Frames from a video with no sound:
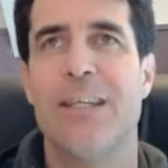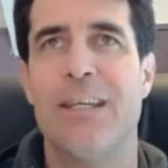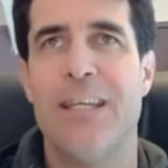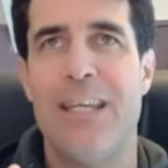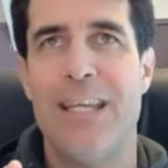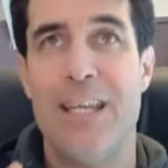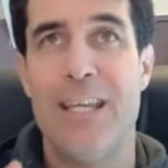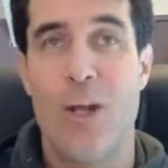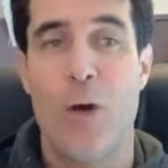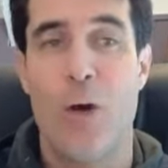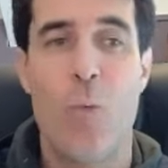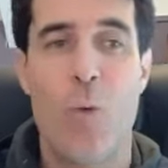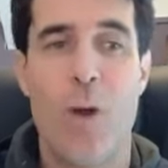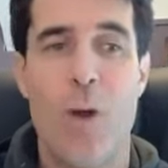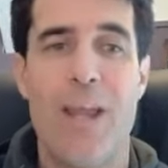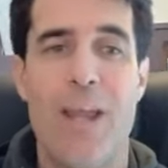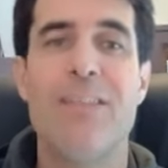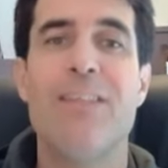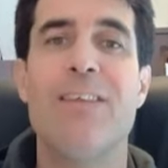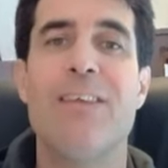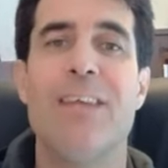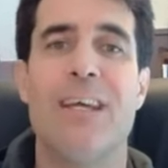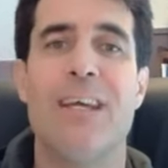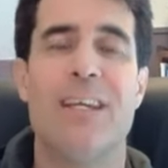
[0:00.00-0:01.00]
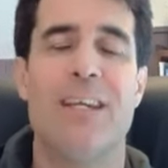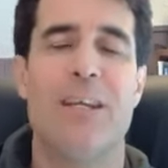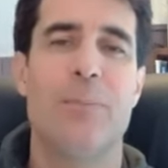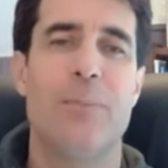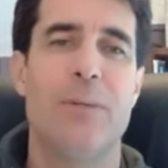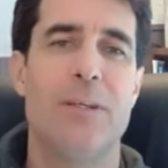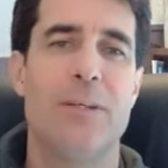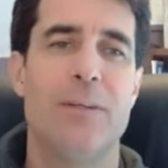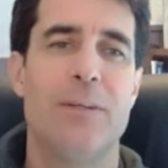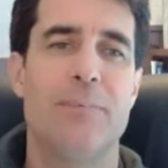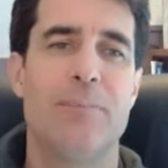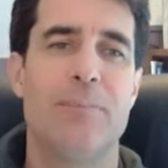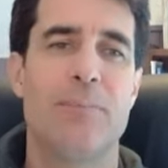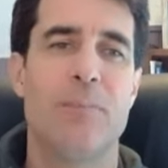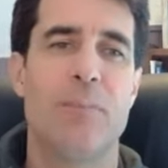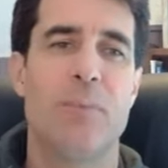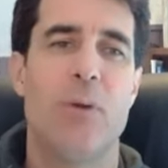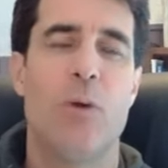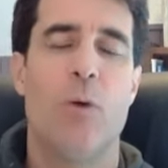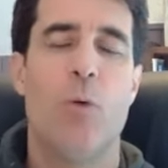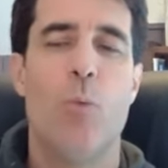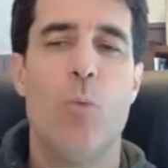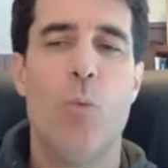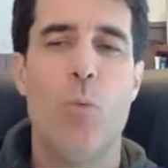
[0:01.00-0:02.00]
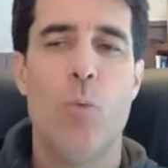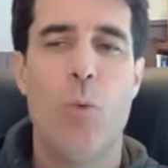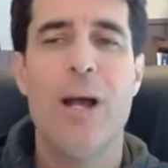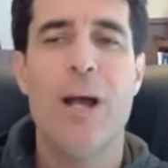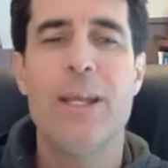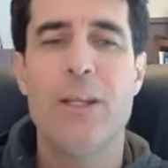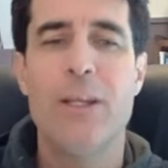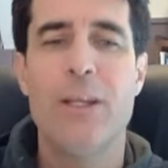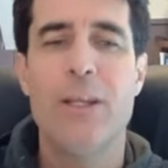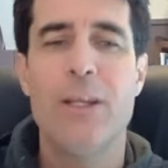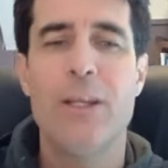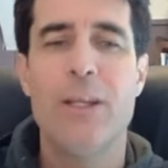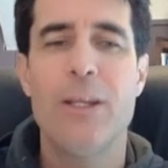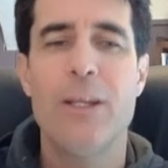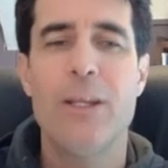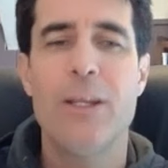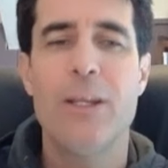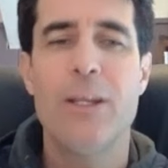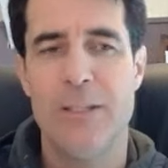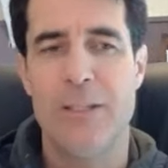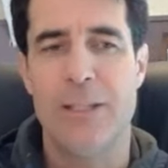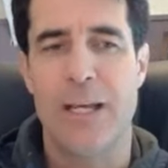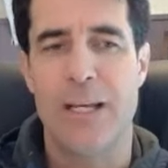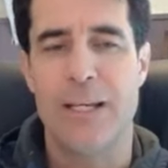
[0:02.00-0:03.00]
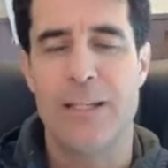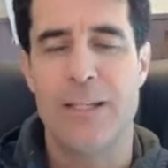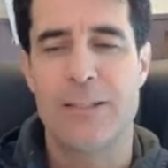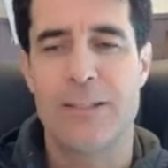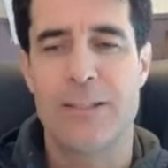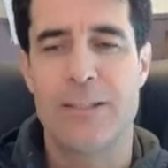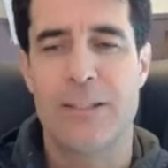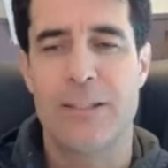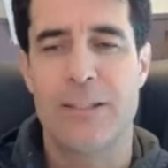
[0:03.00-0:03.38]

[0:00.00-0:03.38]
in a way, the enemy. Why do I mean that?